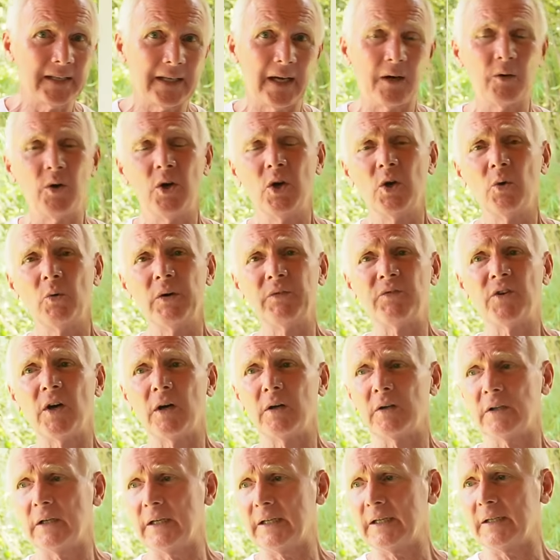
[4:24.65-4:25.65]
Now, we've
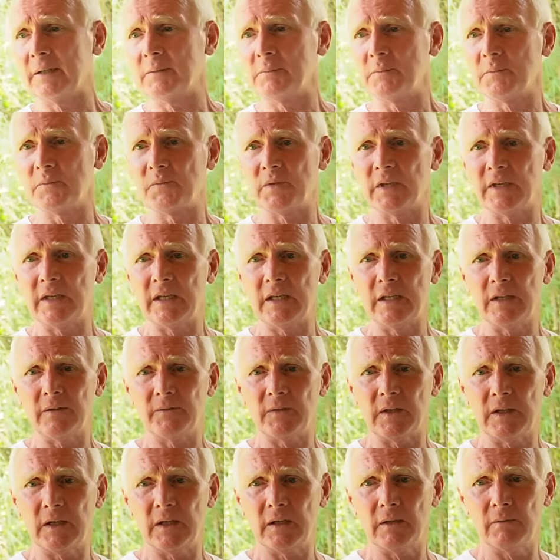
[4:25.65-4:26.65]
got um, the,
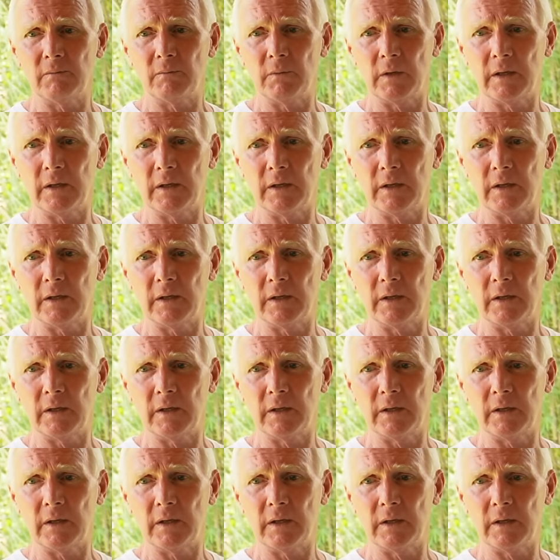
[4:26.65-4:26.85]
the,